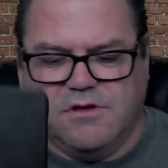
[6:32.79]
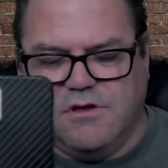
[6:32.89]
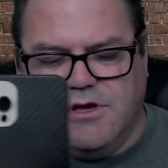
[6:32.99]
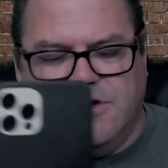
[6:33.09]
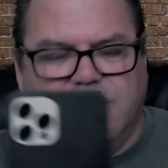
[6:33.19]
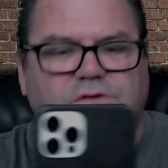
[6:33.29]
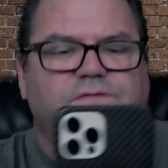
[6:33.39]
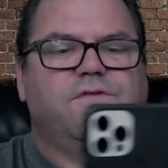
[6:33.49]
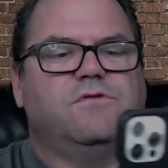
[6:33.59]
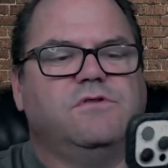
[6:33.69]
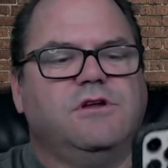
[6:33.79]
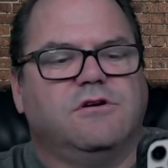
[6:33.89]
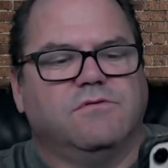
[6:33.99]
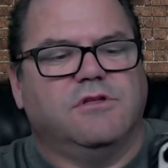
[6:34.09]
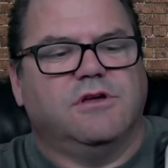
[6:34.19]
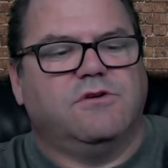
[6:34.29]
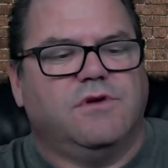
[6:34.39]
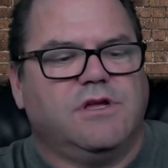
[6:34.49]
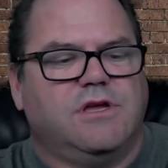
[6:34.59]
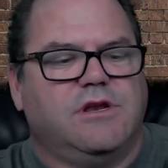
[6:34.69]
another phone here really
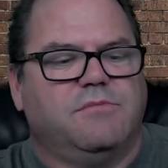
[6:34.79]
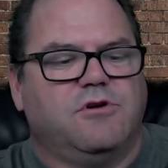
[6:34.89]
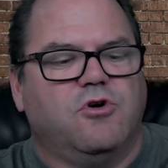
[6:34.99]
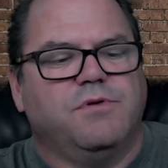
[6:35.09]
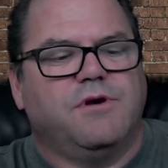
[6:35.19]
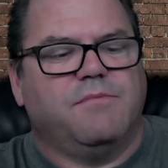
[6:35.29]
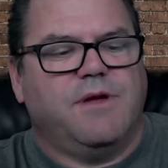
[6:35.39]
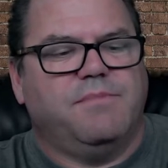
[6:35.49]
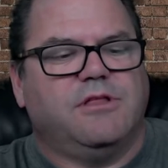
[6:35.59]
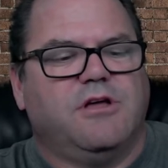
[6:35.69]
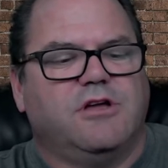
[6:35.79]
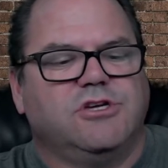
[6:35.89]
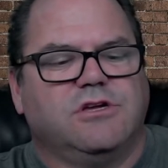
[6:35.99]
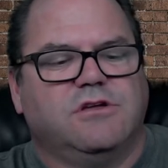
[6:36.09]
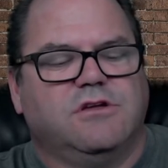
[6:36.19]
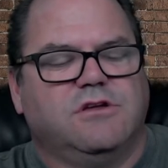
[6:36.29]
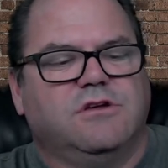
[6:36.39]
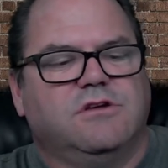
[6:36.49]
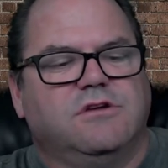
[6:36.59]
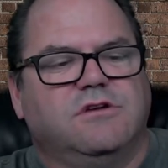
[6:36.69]
quick, and I'm going to open up my PitLogic,
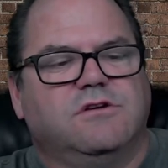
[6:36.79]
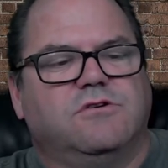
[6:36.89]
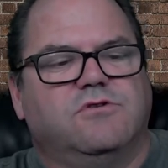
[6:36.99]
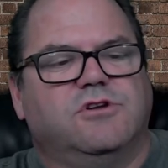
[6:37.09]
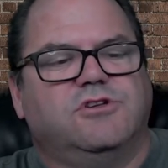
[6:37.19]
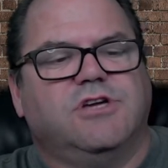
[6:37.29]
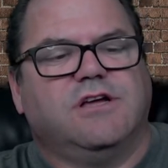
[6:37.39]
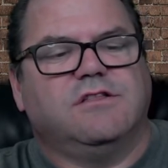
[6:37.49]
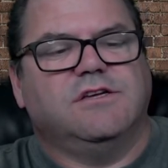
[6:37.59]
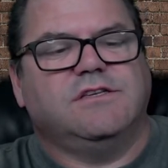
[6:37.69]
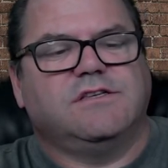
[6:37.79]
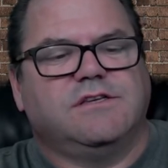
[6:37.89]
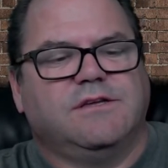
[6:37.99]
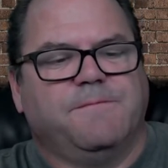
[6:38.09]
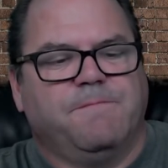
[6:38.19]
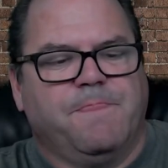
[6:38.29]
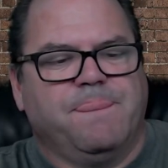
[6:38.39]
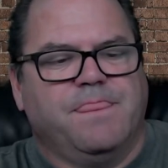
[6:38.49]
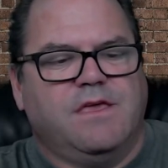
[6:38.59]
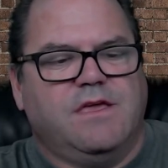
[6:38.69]
go to checklist,
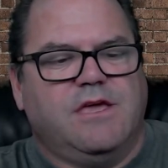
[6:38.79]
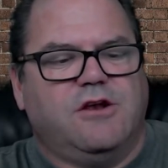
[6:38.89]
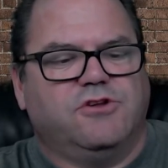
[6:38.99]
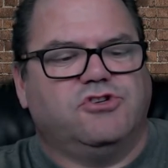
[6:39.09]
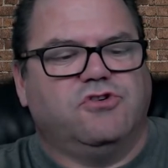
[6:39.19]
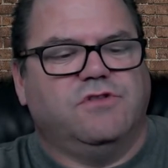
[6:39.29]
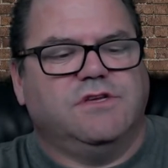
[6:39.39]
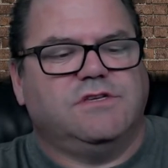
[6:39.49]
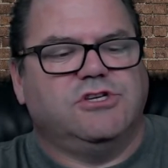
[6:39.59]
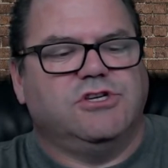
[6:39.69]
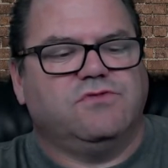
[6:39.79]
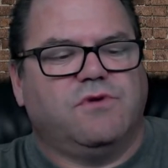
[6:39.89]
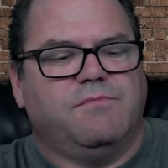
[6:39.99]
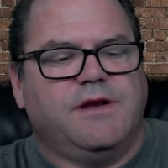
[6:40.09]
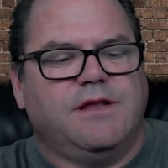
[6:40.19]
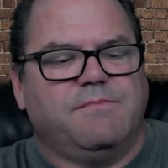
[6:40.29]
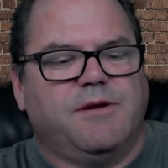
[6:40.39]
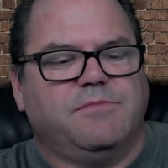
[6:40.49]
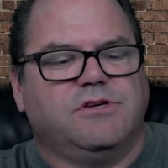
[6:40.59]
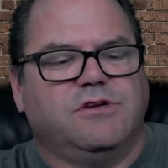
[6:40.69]
and I'll show this in just 1 minute, but
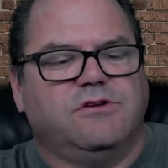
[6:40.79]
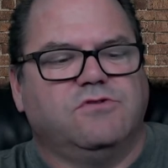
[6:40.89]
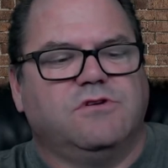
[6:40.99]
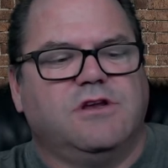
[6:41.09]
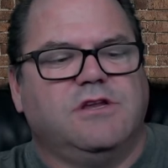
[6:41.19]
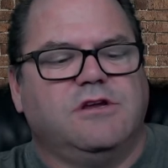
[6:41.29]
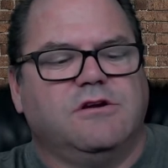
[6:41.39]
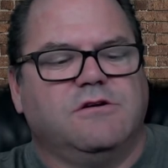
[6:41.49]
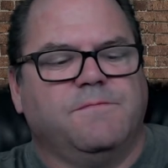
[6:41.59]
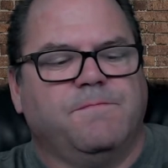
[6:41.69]
I'm just going to do it on here.